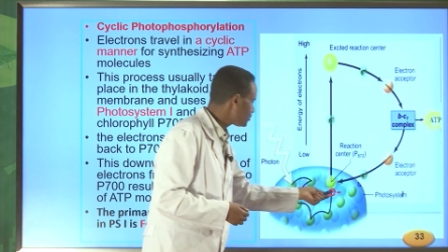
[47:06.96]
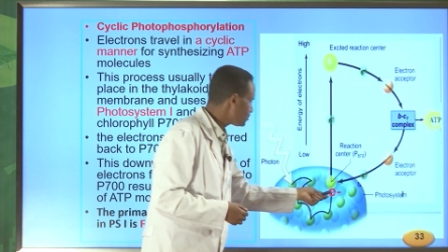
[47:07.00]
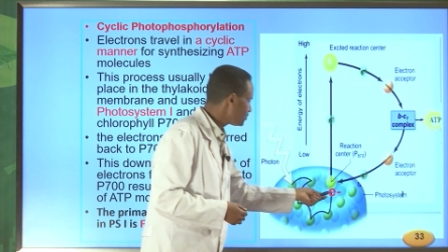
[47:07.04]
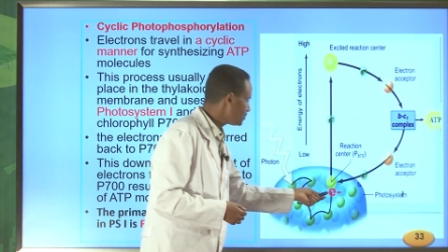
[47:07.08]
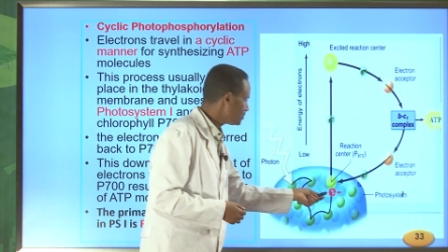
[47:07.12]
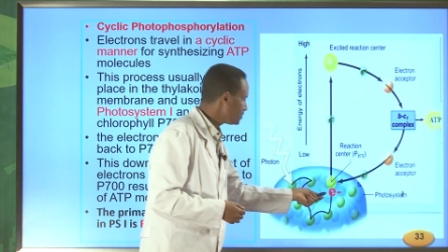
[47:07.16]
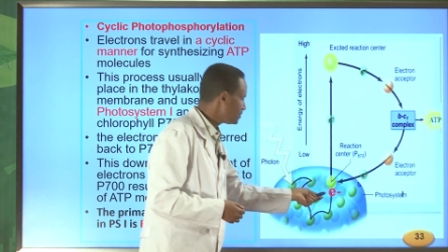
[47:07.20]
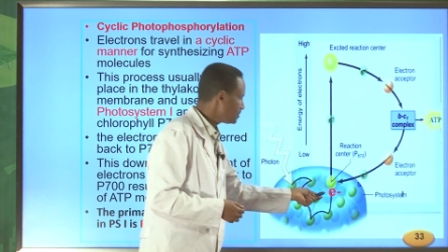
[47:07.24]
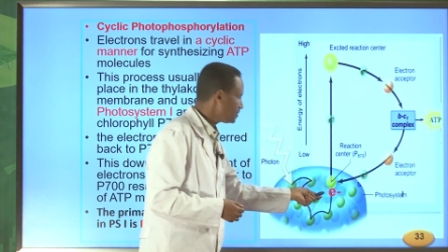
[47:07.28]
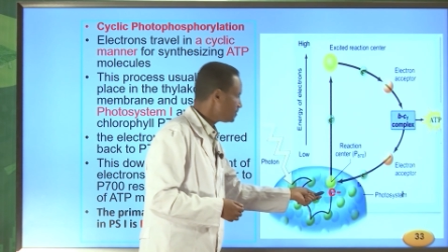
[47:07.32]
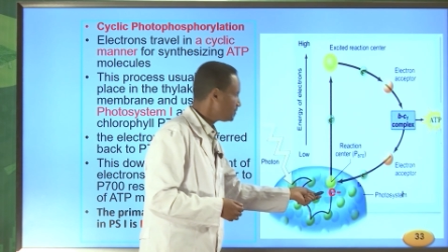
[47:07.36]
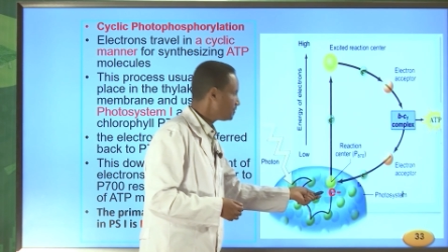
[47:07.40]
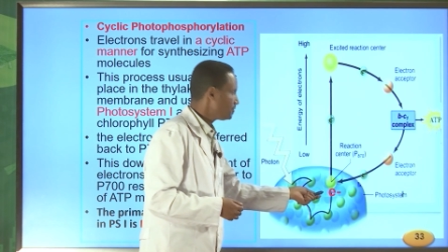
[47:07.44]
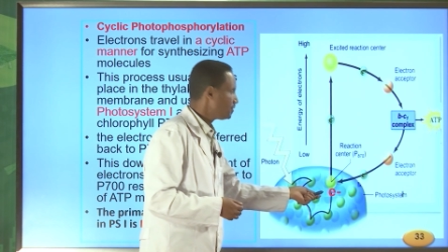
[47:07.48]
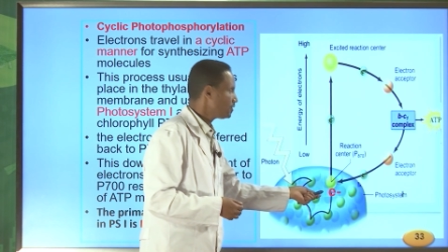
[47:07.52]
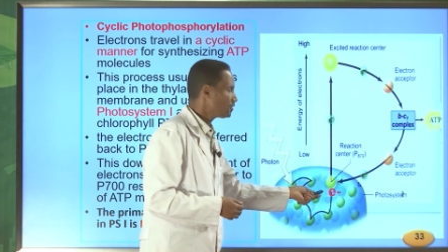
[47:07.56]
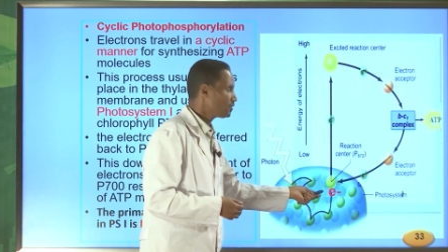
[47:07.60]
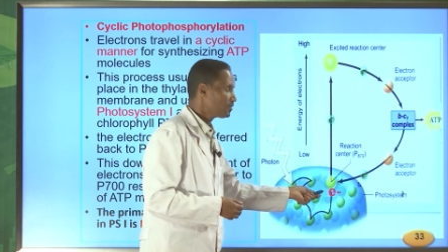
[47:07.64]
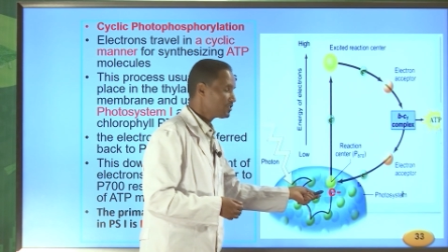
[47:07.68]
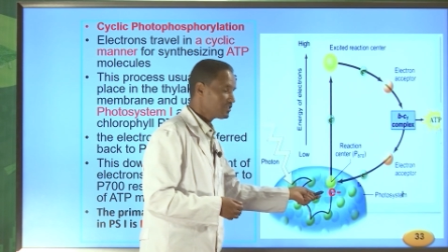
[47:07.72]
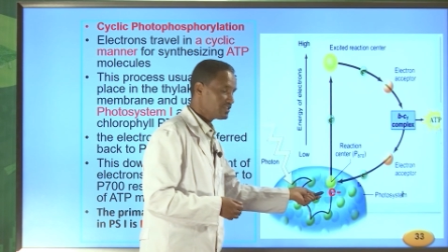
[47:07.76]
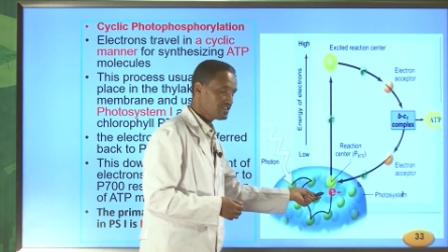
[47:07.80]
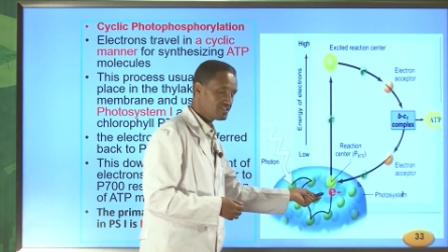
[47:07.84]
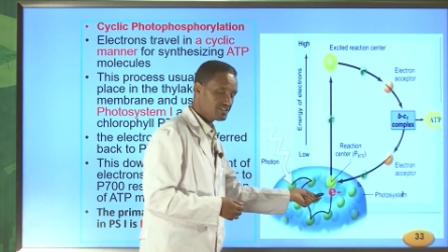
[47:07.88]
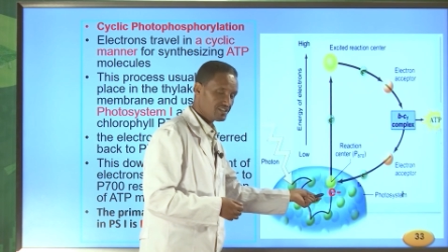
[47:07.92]
to
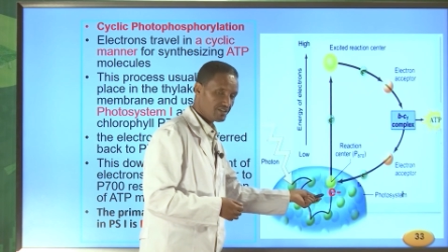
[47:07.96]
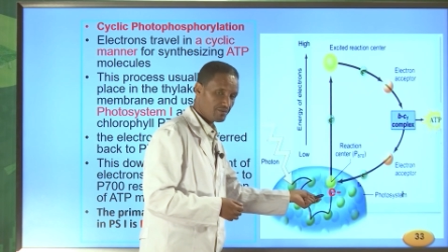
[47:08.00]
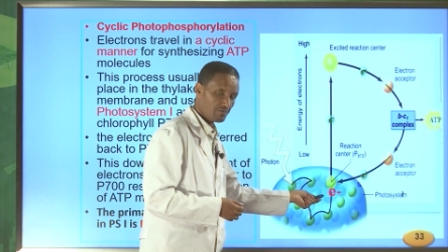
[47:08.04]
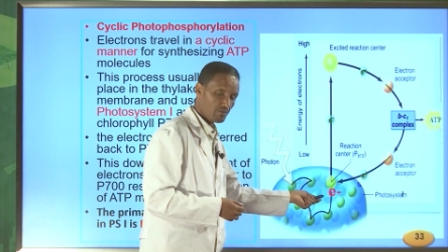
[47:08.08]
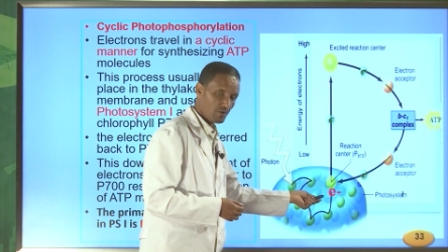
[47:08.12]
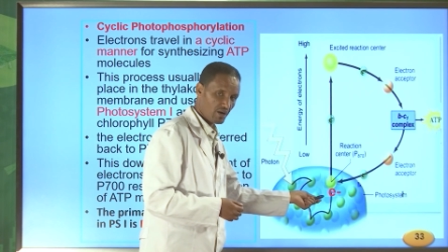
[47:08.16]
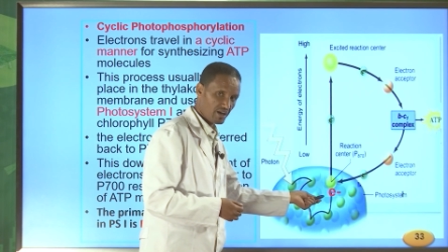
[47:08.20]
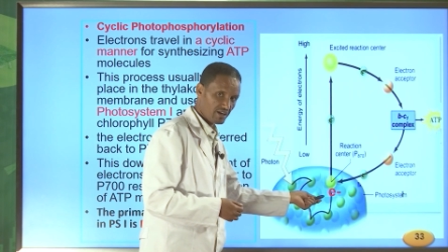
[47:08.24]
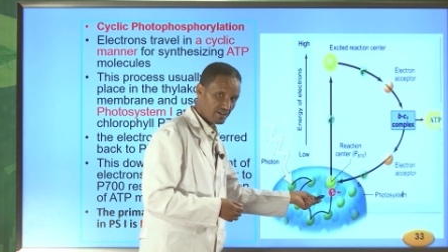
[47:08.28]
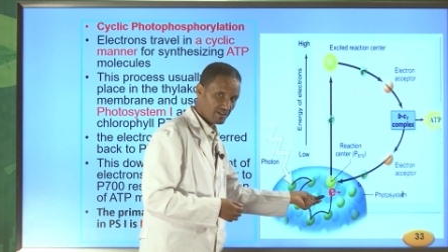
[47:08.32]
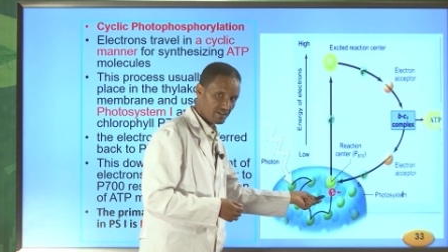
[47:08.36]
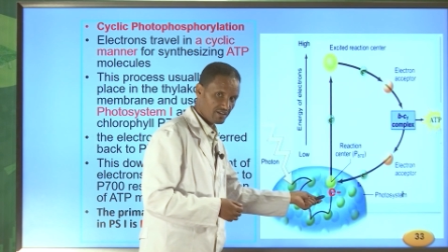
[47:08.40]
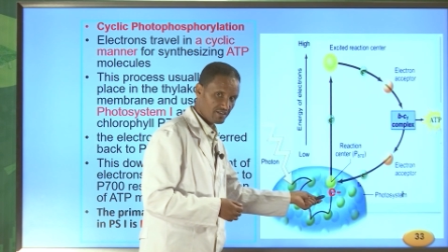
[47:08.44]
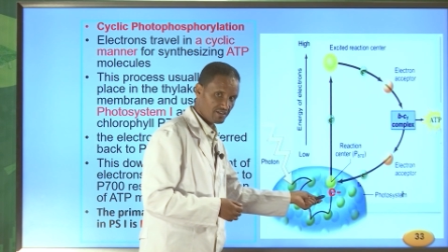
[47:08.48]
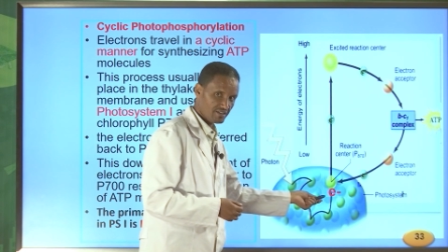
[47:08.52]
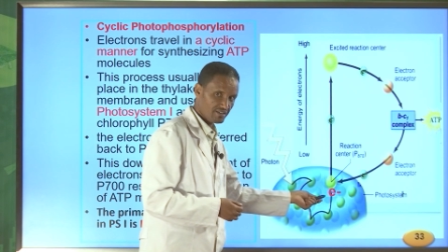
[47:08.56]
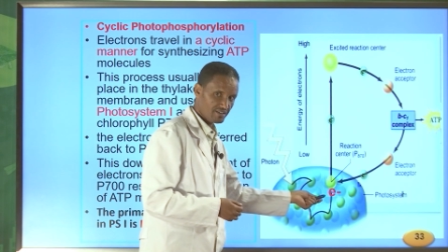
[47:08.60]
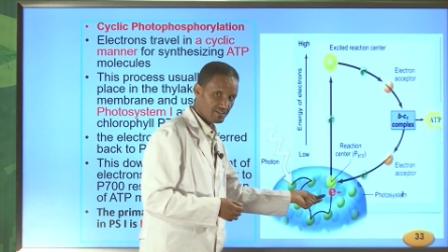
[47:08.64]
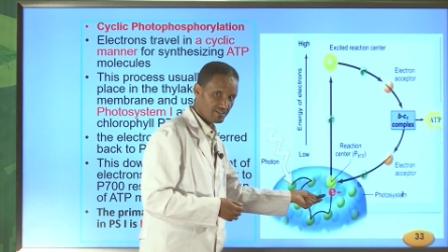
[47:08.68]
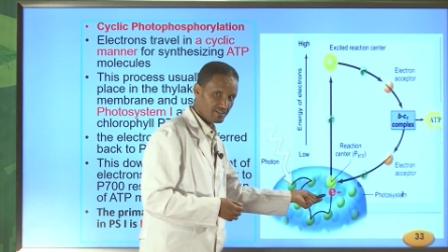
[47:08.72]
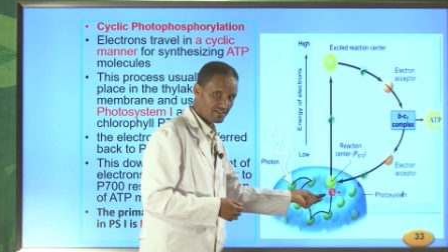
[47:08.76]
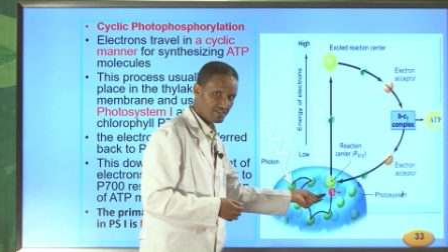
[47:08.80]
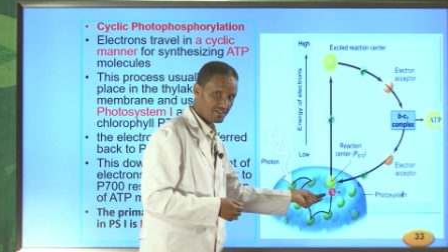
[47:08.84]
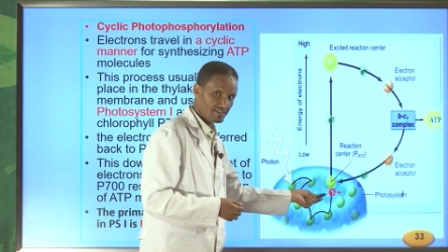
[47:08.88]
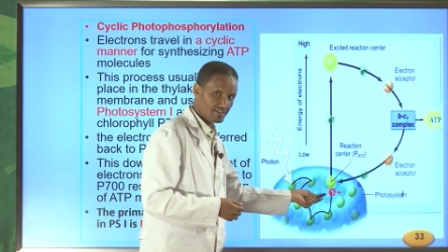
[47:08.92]
photosystem 1.
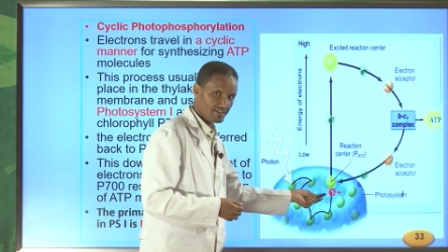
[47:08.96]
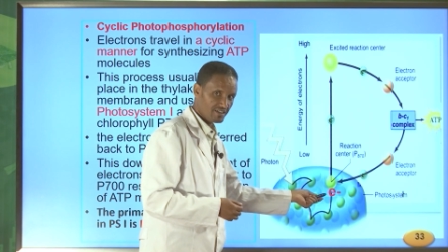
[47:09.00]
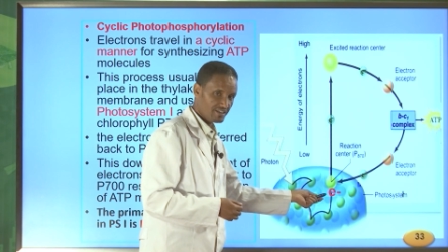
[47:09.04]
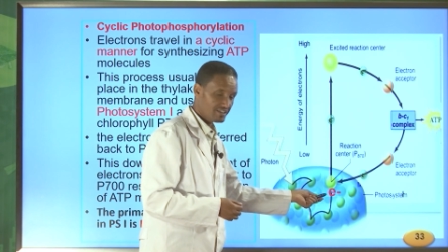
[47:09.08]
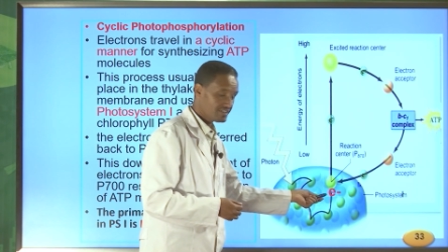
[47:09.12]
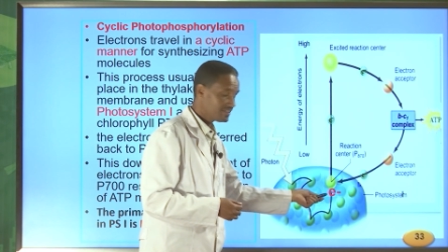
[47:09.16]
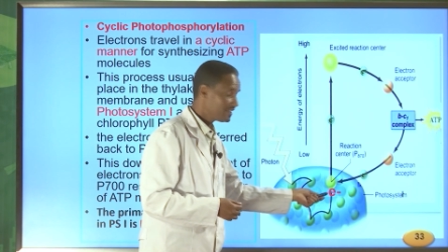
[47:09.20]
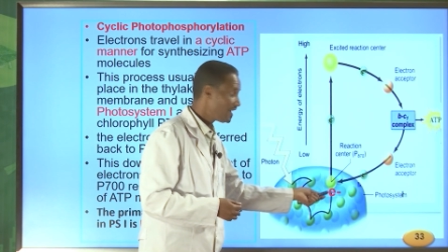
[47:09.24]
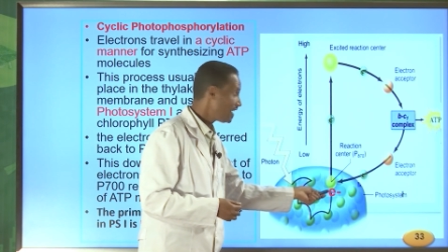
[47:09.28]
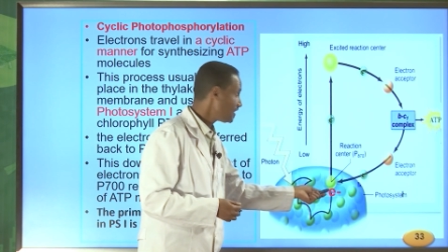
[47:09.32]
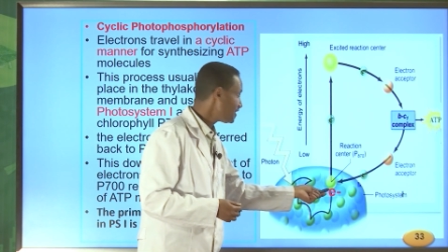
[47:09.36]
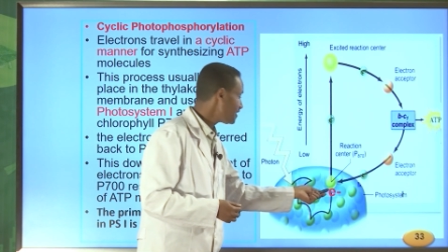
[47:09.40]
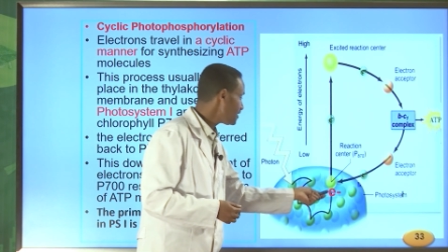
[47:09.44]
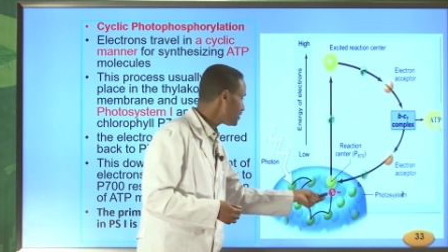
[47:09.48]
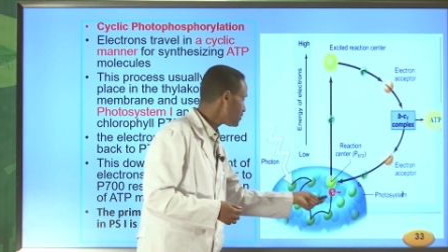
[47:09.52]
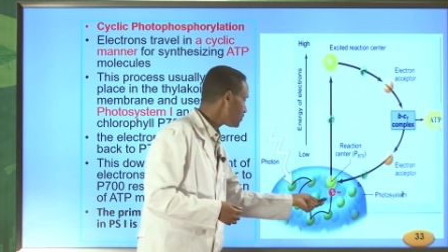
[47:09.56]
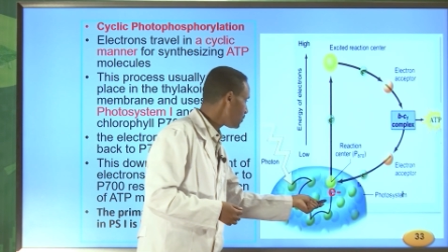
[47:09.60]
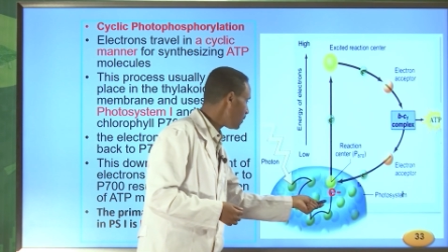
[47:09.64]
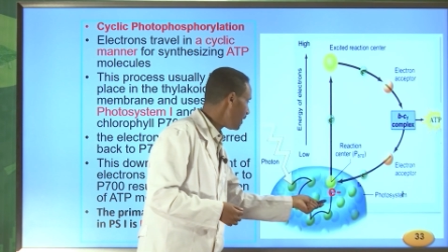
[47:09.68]
That is